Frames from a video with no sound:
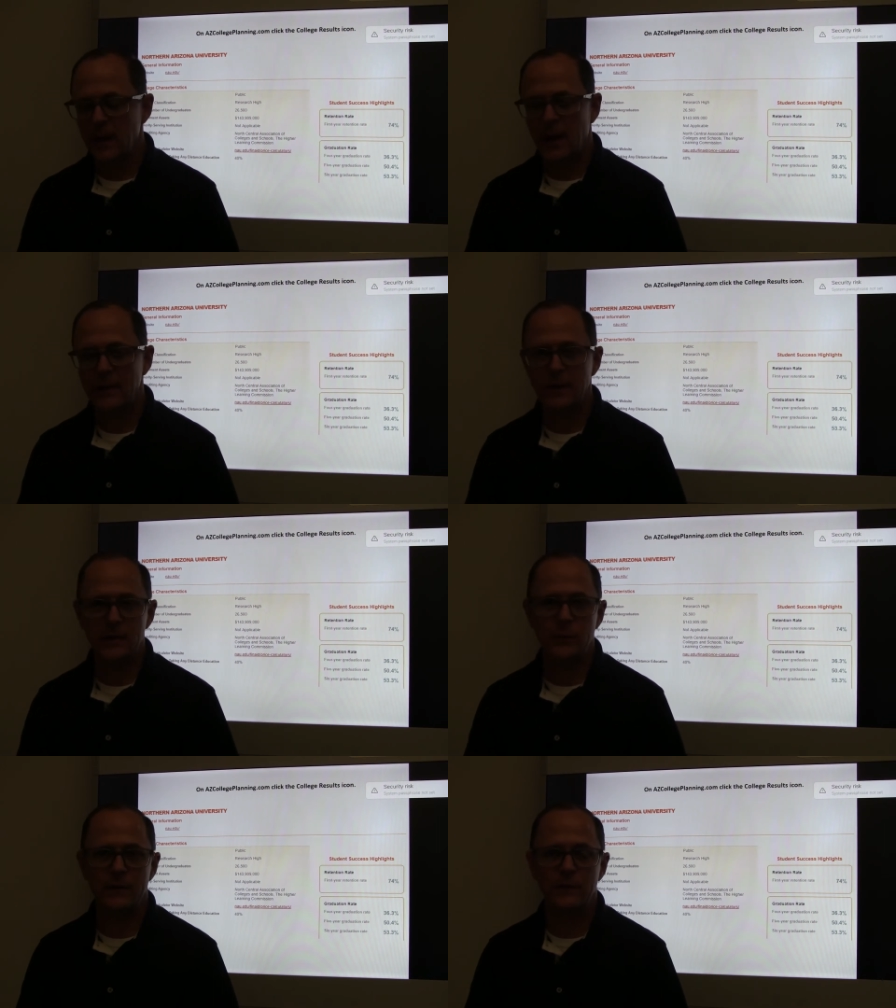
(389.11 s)

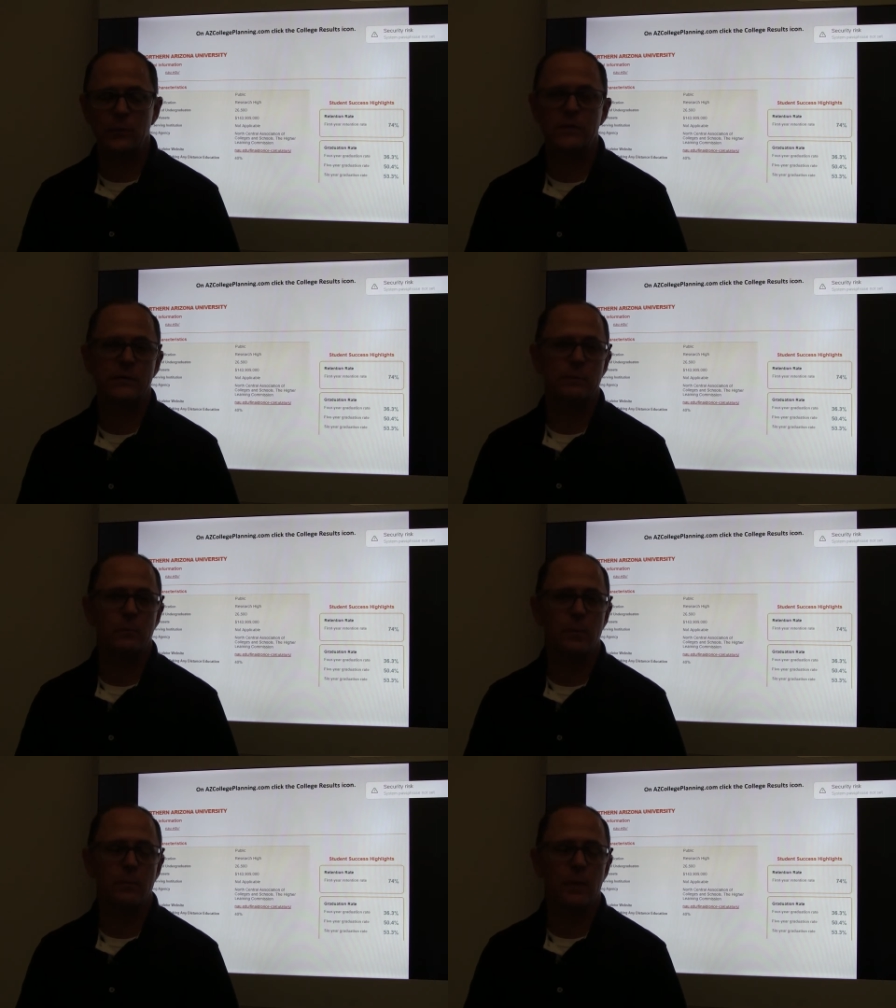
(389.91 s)
Another reason, which is
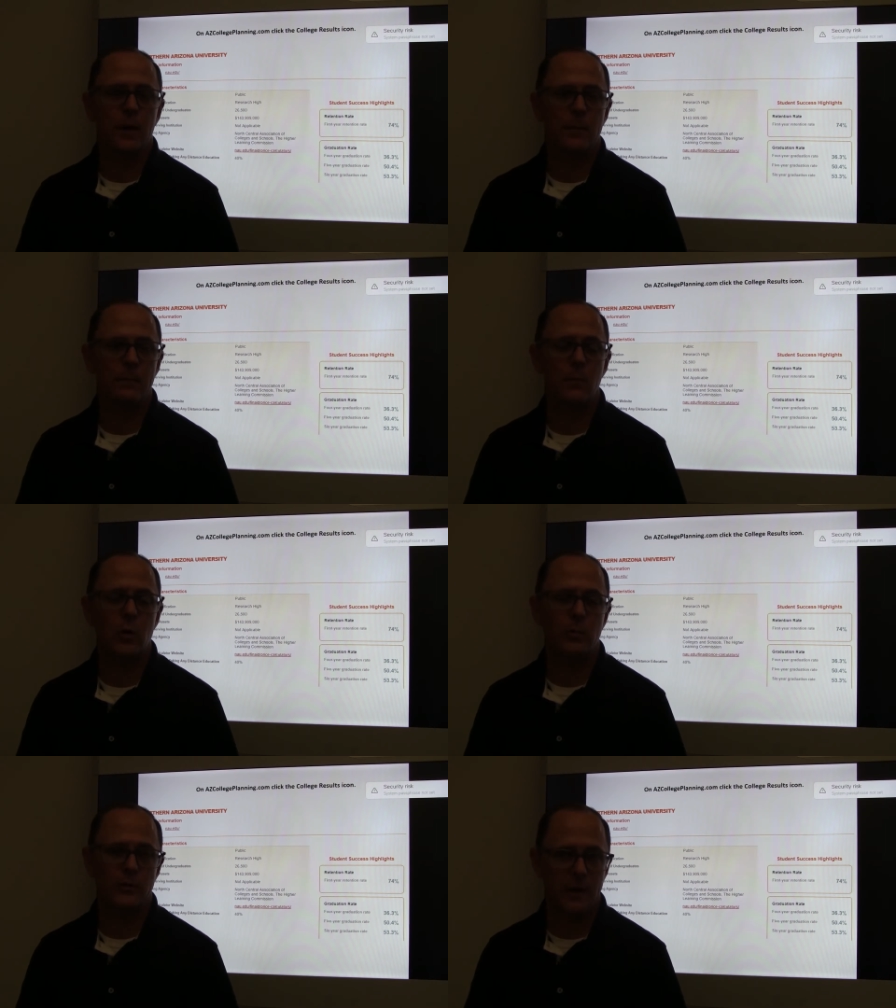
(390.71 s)

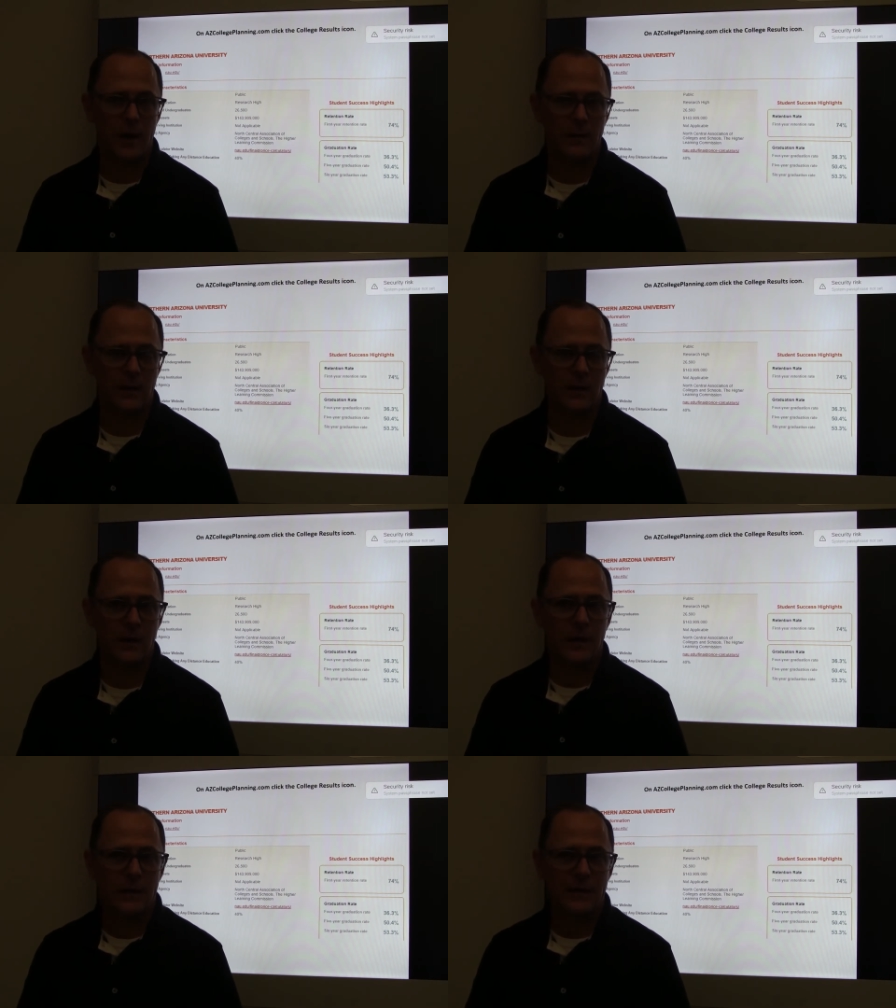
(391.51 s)
more predominant,
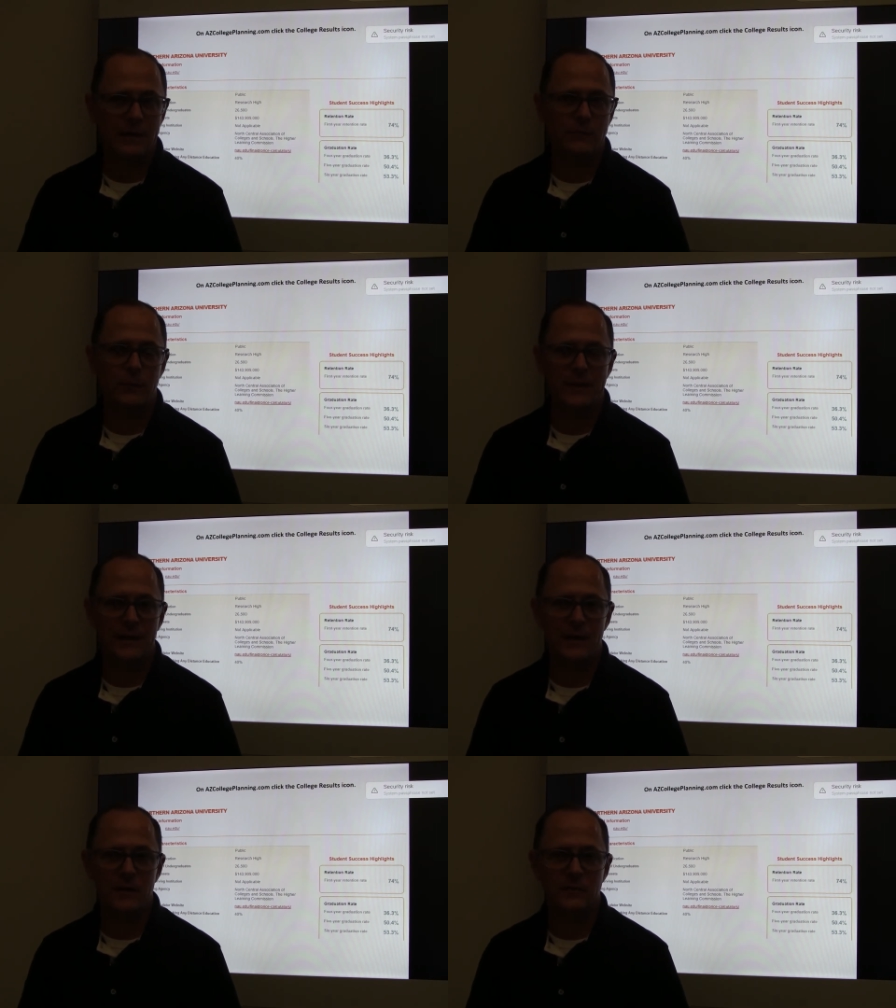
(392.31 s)
is
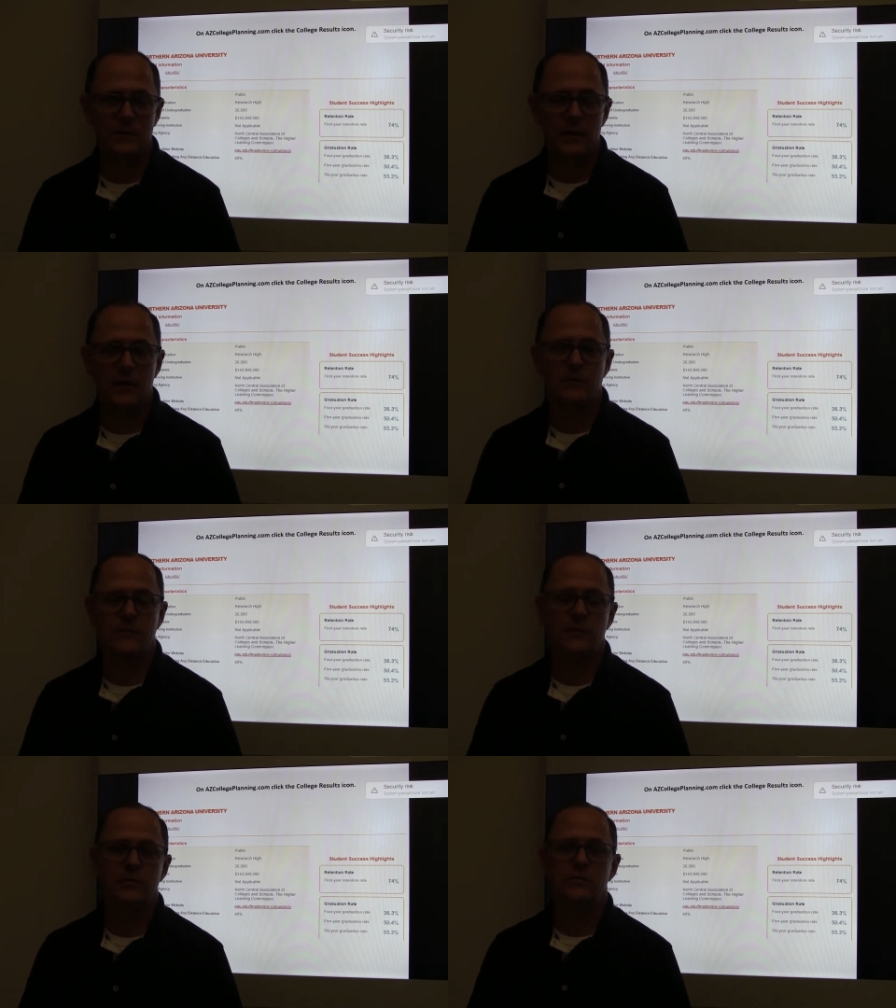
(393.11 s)
because
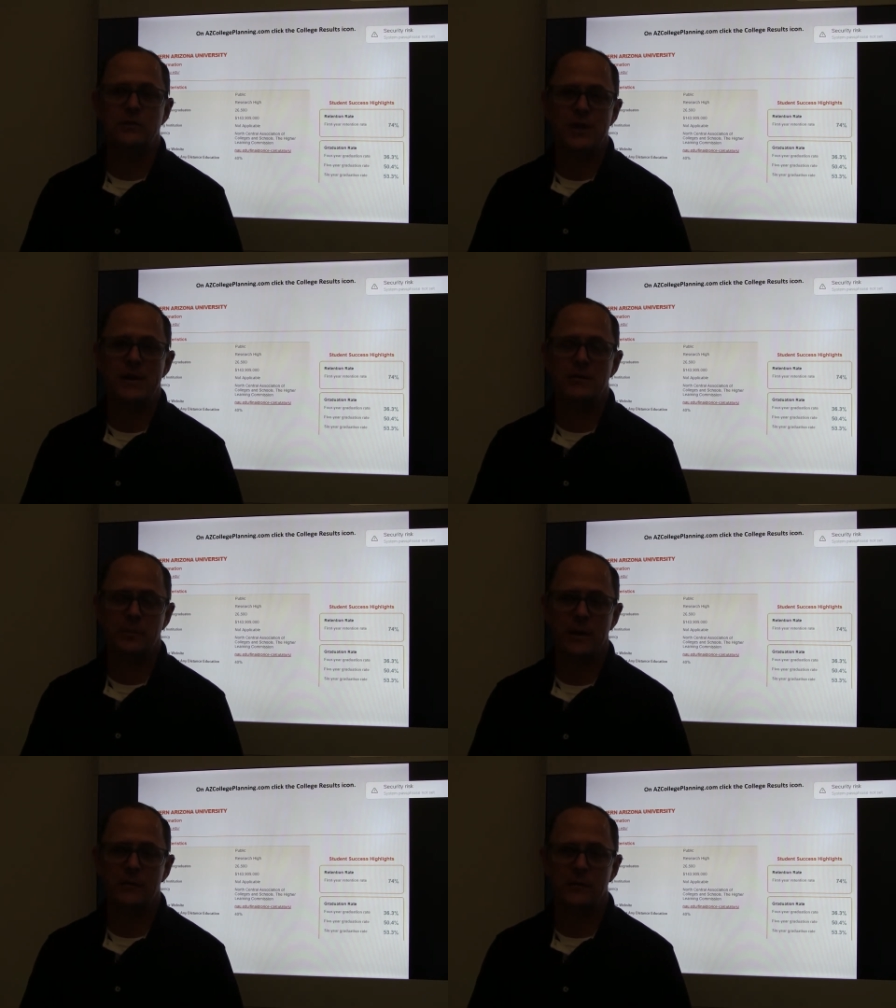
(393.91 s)
students change
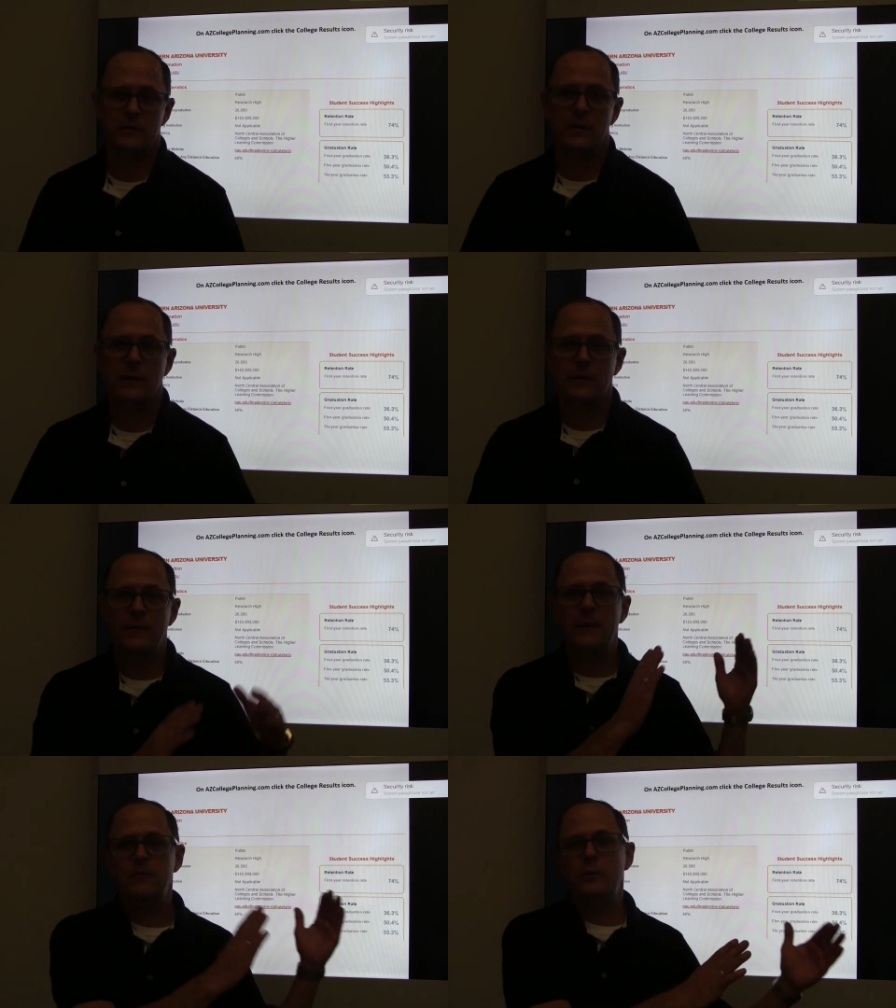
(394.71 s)
majors.
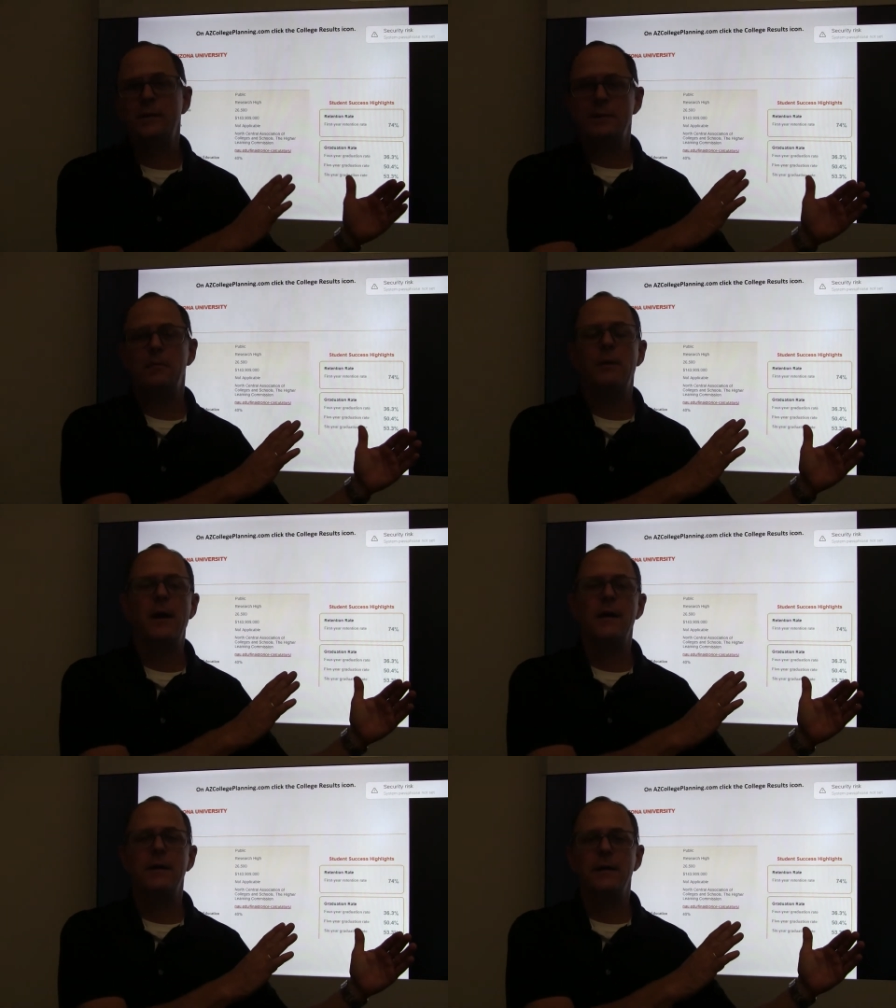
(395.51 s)
This week I'm
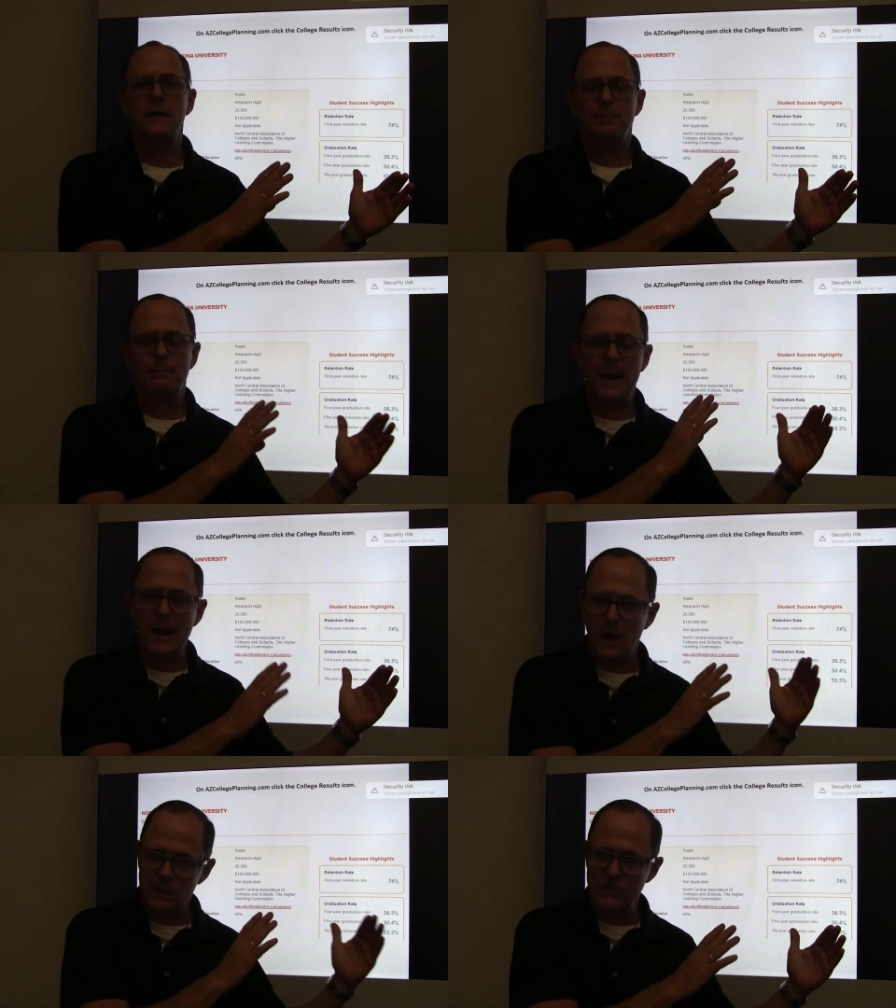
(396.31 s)
a
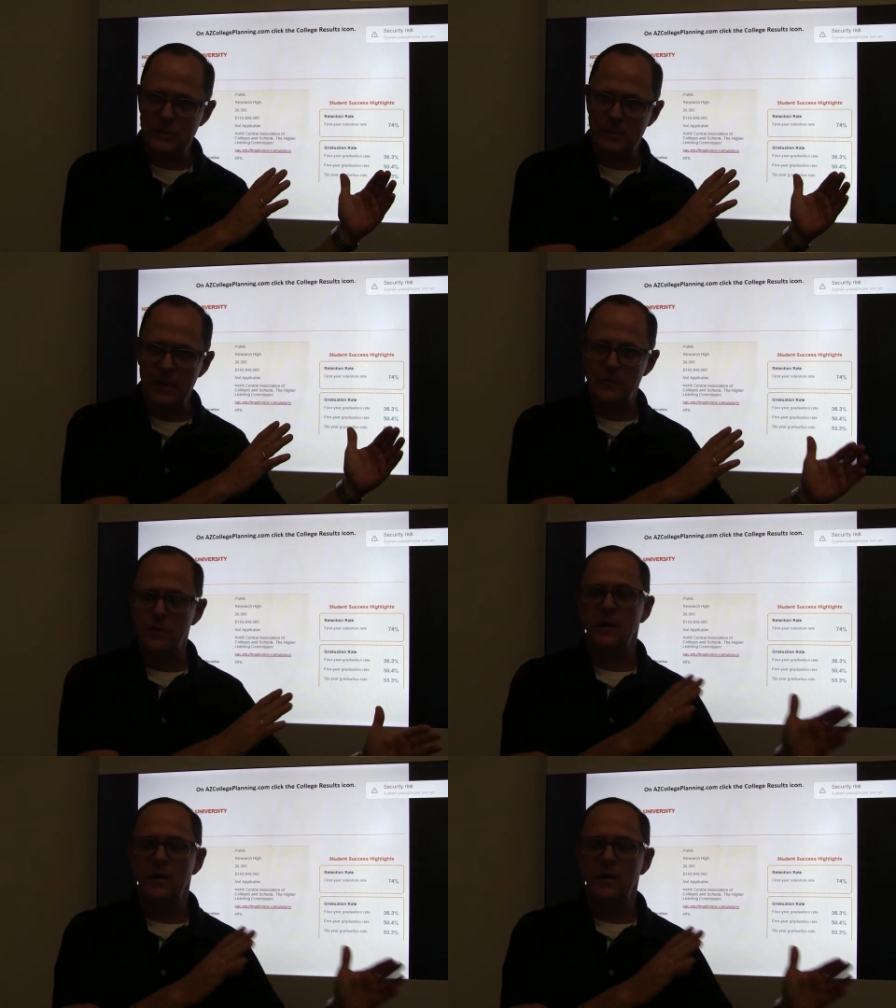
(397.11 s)
biology major,